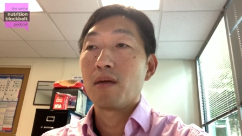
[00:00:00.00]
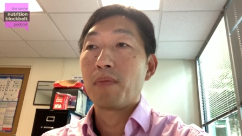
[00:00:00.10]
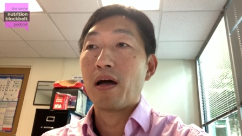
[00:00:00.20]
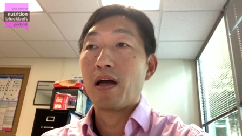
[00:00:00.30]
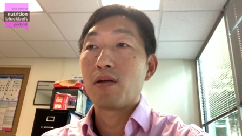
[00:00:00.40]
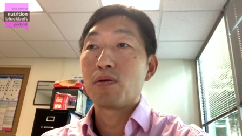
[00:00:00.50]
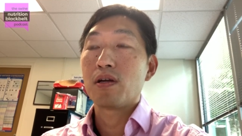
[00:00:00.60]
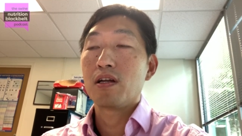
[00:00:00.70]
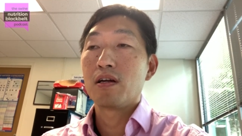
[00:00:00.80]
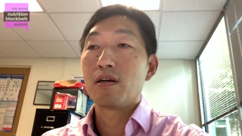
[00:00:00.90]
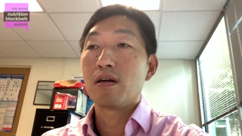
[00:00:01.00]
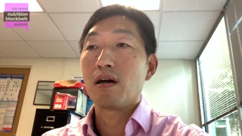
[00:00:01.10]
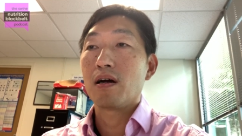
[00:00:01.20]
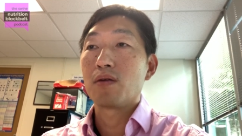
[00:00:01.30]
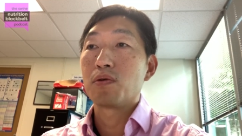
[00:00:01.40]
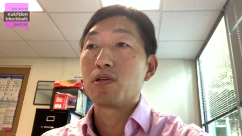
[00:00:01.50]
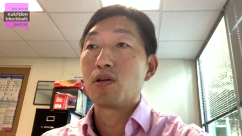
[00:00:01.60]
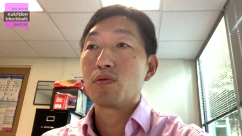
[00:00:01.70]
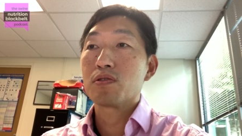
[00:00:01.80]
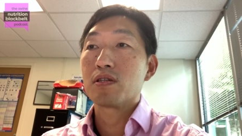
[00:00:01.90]
by either uh,
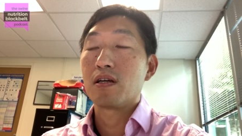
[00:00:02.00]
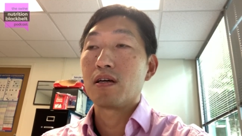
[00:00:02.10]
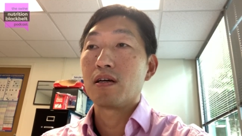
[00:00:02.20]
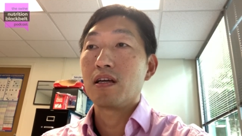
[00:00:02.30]
reduce the